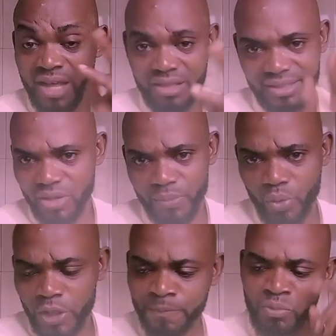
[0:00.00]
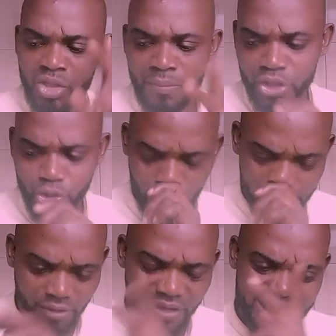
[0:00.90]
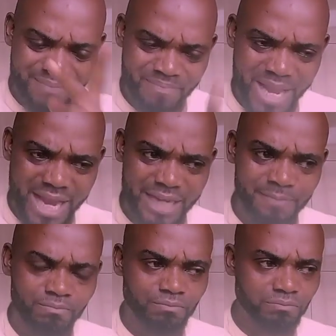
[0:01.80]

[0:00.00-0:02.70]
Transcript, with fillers: That's number one. Number two, you discover that men